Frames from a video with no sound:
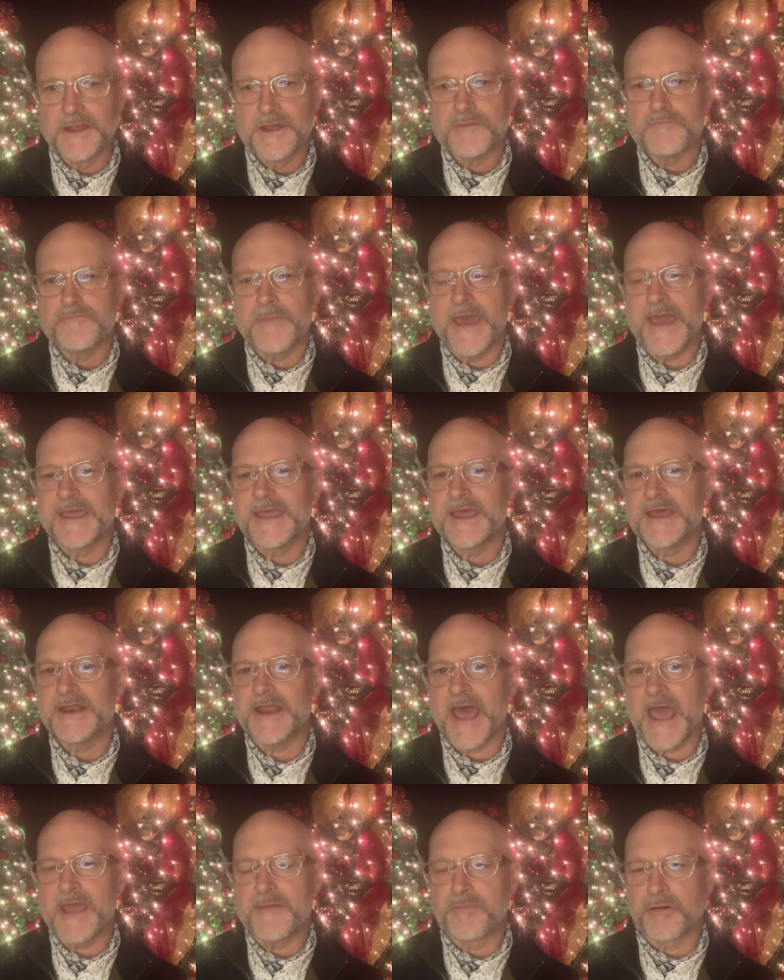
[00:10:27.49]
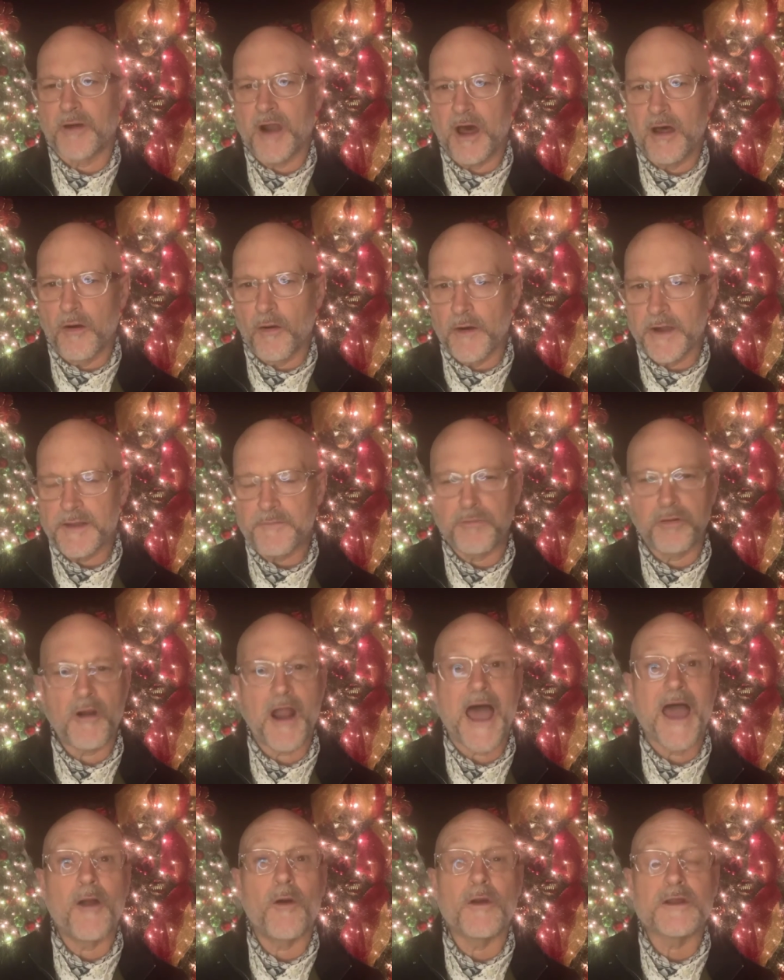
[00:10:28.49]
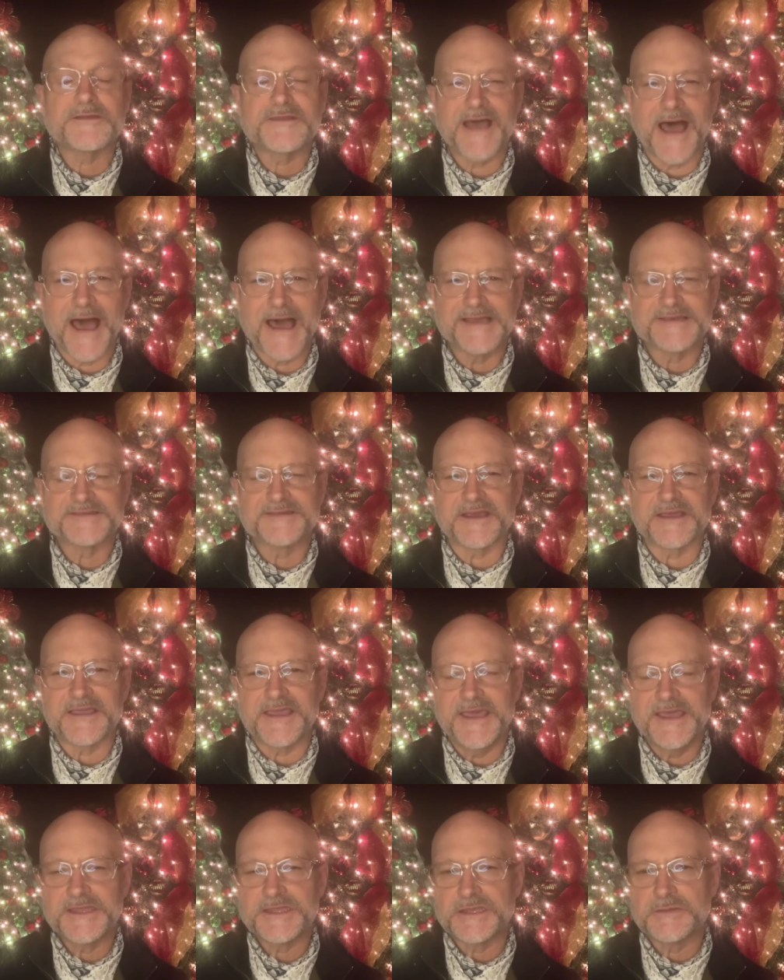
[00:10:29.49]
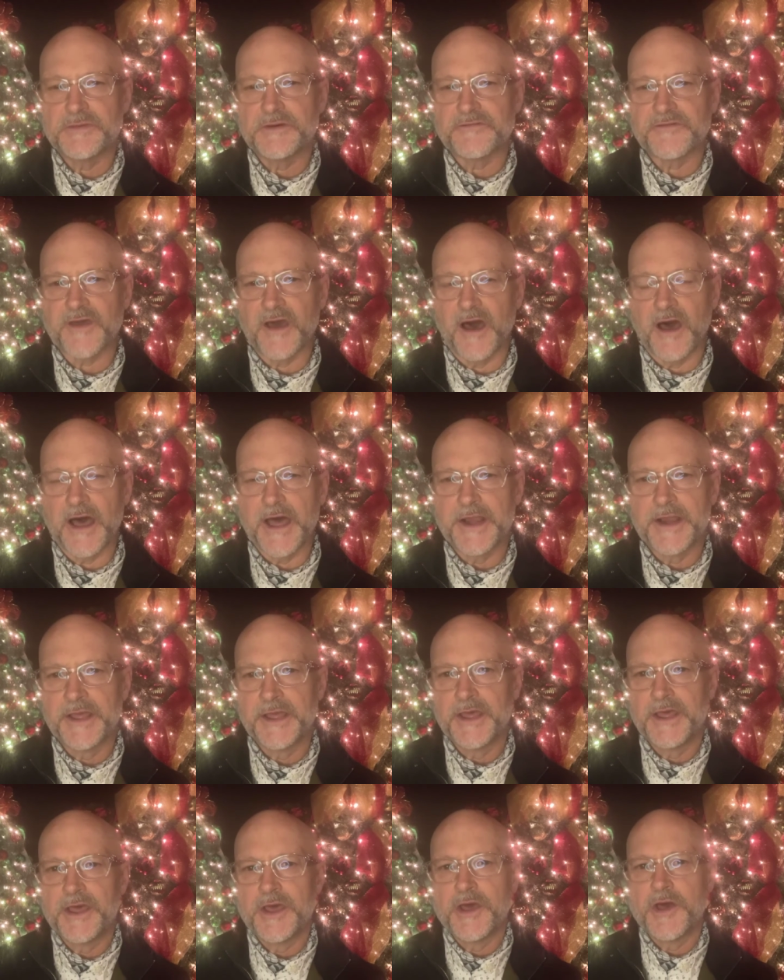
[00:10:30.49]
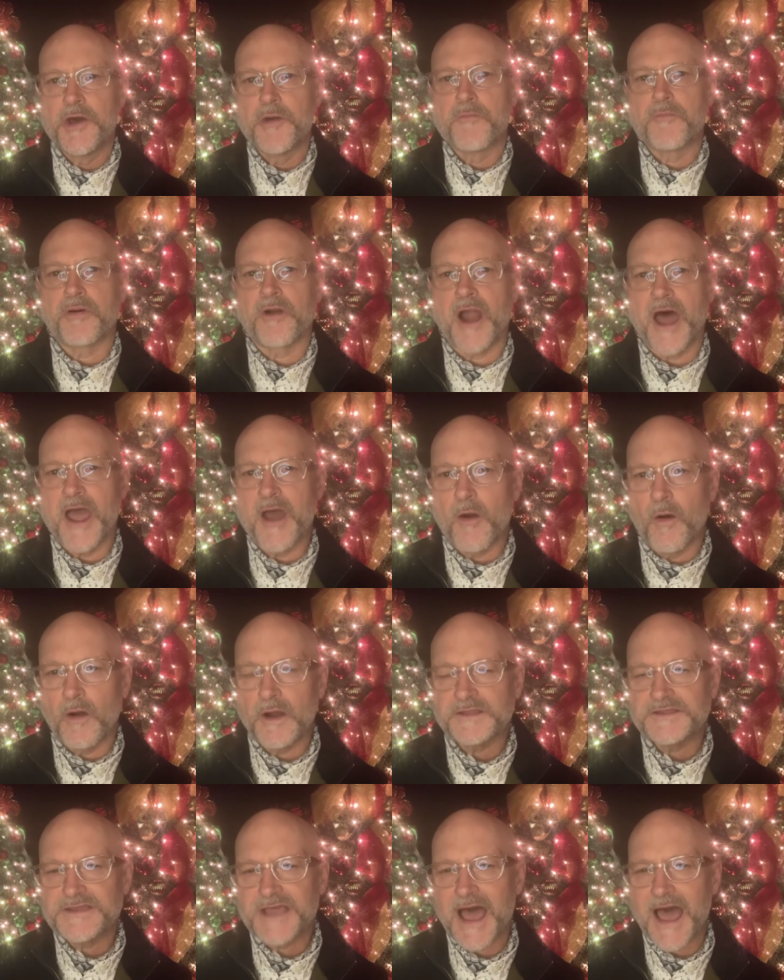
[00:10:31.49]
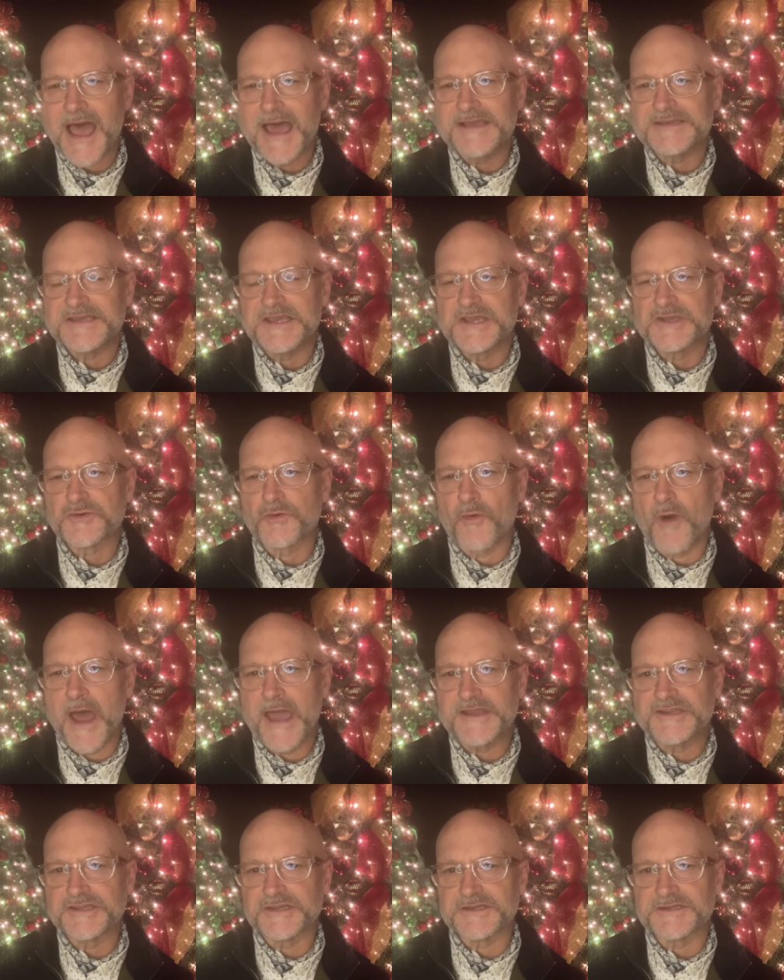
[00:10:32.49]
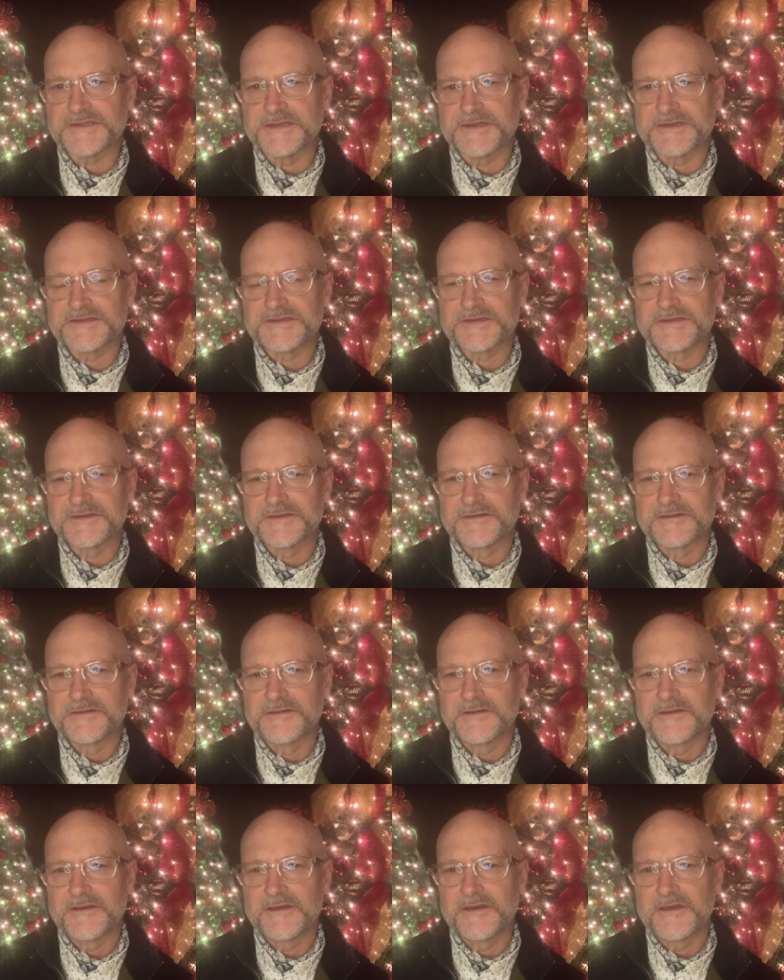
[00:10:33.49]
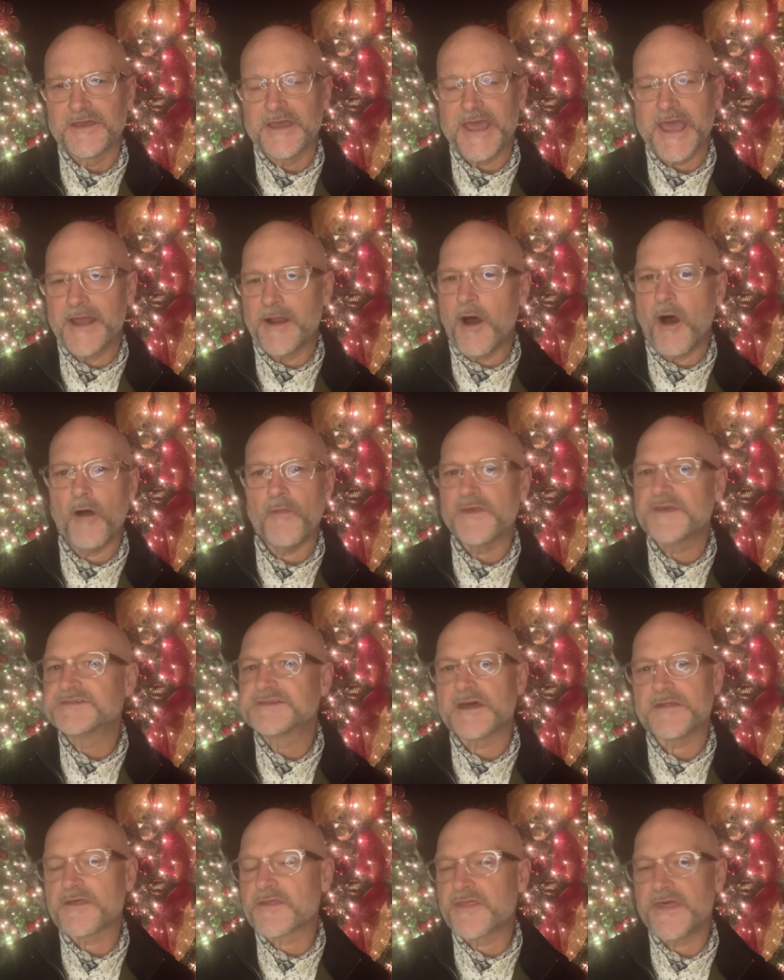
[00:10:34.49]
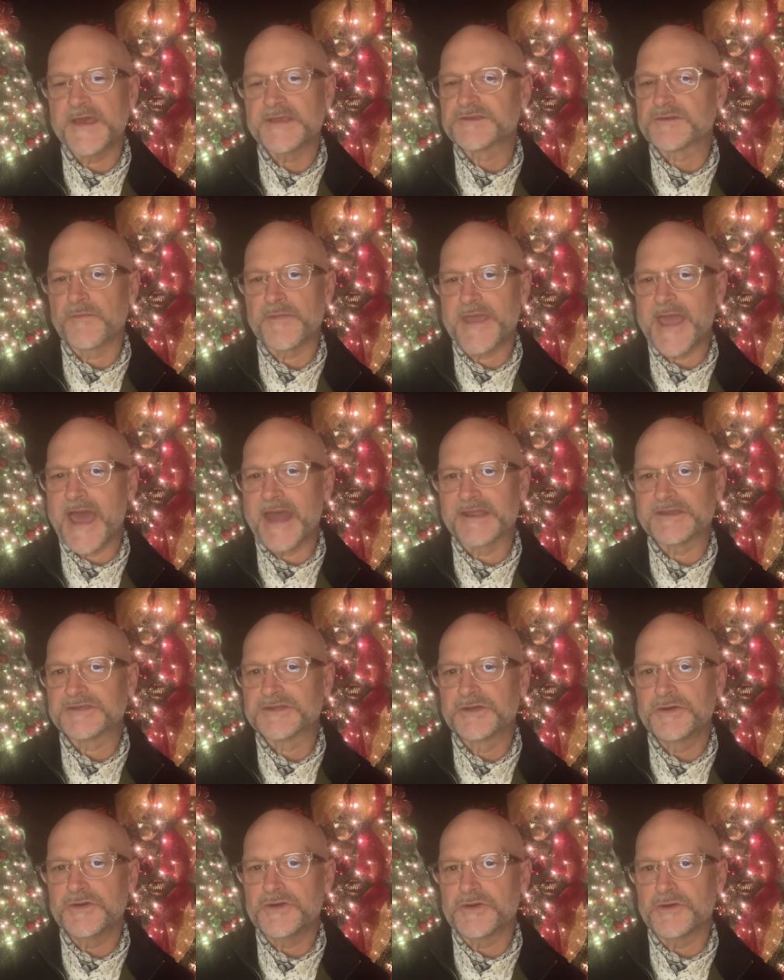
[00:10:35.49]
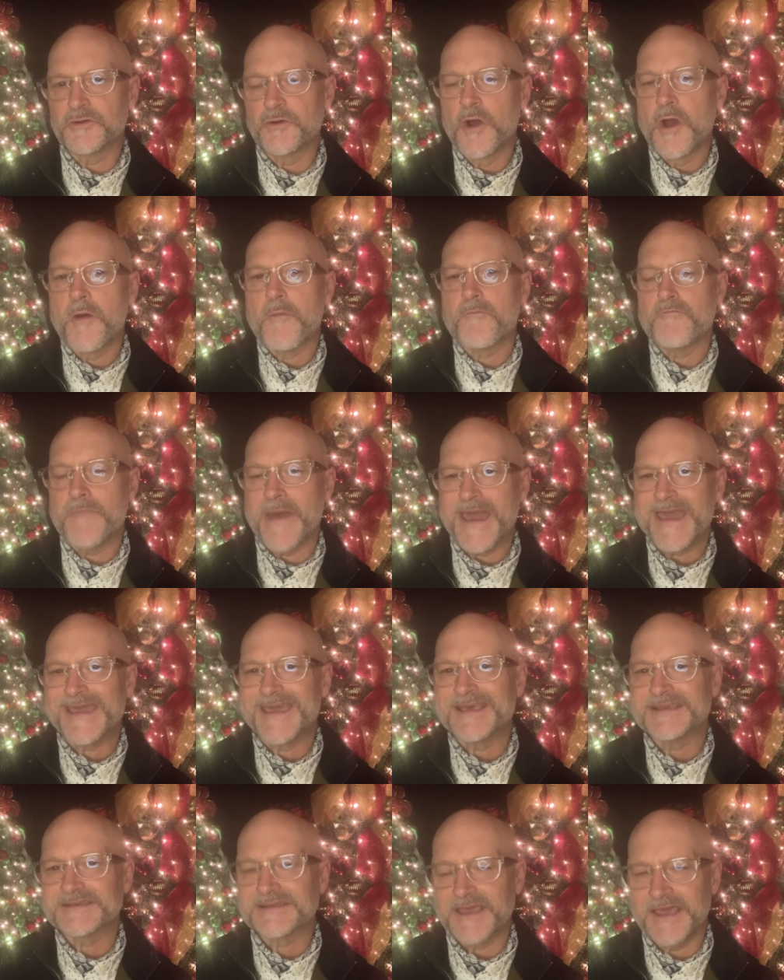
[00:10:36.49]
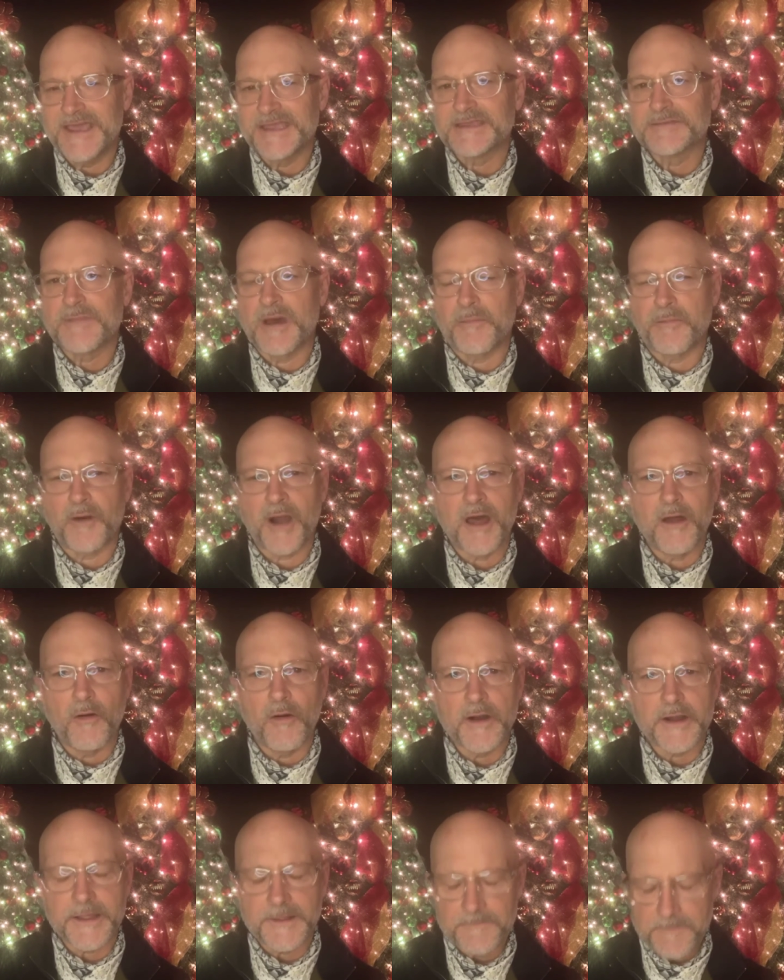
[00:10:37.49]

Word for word: Make it a priority. Prioritize the kingdom of God, prioritize his righteousness, and all these other things will be added to you. Make his kingdom a priority.